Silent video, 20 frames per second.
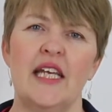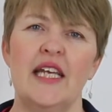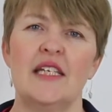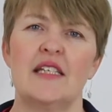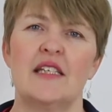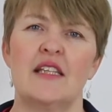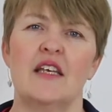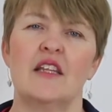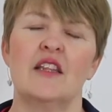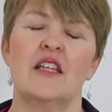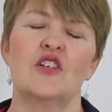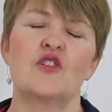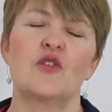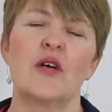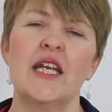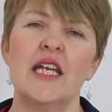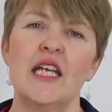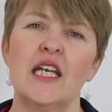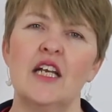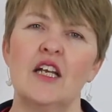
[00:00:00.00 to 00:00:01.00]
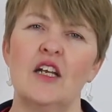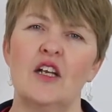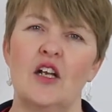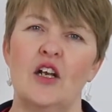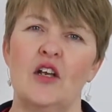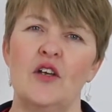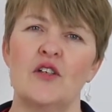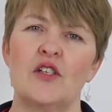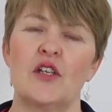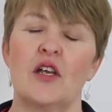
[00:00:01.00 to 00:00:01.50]
is that the training
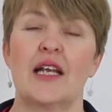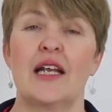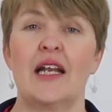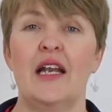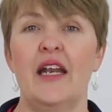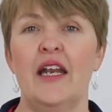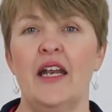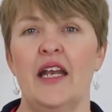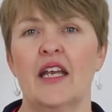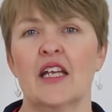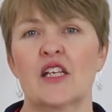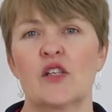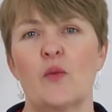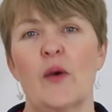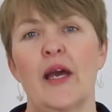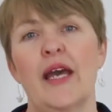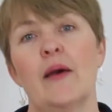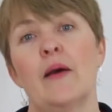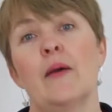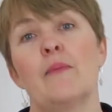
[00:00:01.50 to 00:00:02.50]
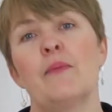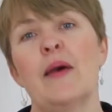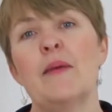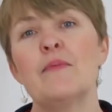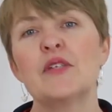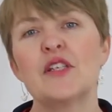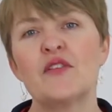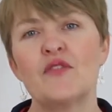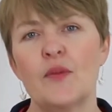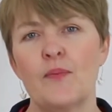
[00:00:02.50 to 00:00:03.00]
includes clinics where
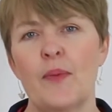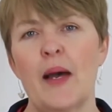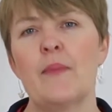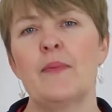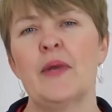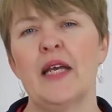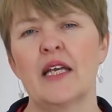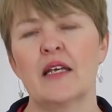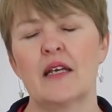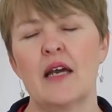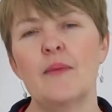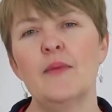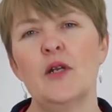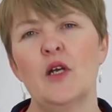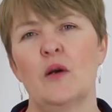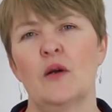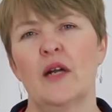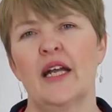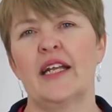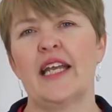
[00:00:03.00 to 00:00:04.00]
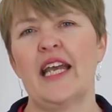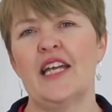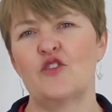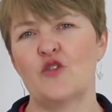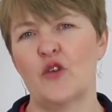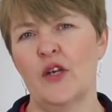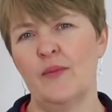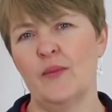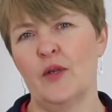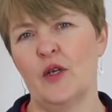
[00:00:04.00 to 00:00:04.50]
members of the public come along and get
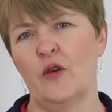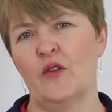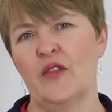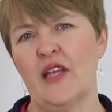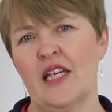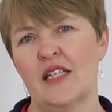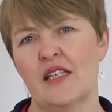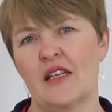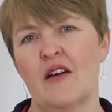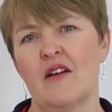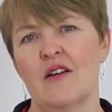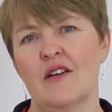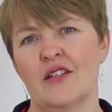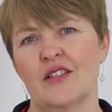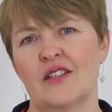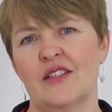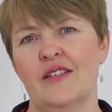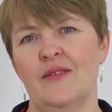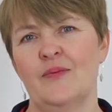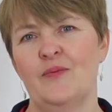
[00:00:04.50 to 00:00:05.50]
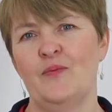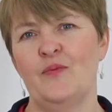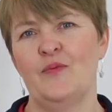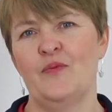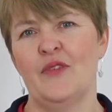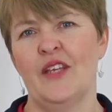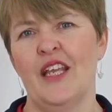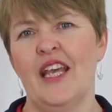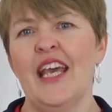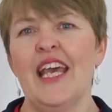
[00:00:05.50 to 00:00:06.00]
treatment on their scars.
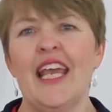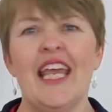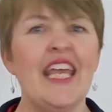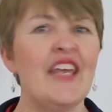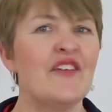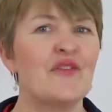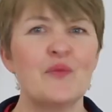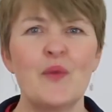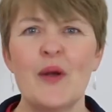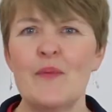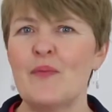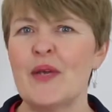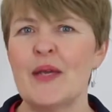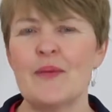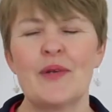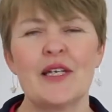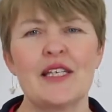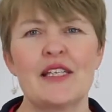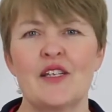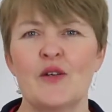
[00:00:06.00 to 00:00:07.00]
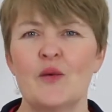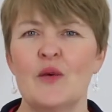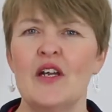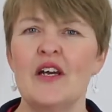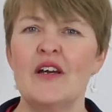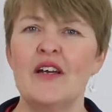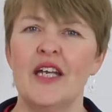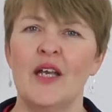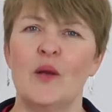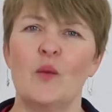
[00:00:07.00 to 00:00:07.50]
Even when people are still
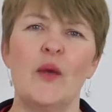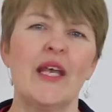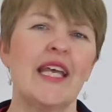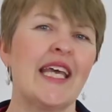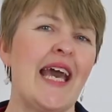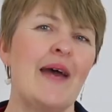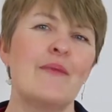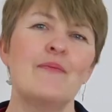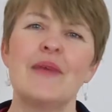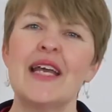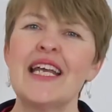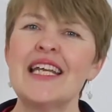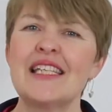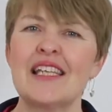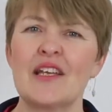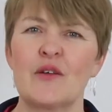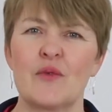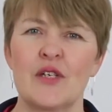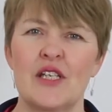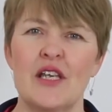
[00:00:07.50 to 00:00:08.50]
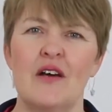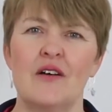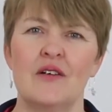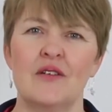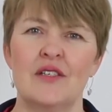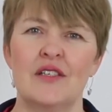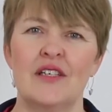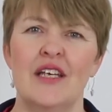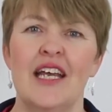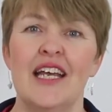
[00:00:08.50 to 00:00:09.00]
learning, we get amazing
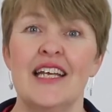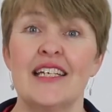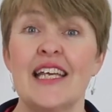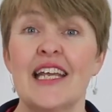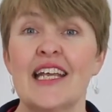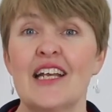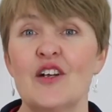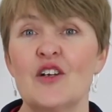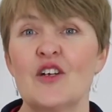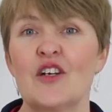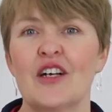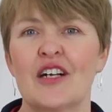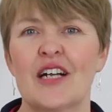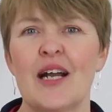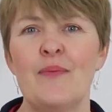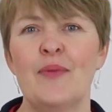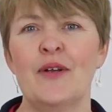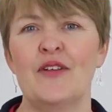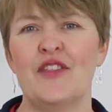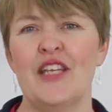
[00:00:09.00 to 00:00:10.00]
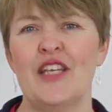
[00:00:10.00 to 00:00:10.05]
results. Take a look at a couple of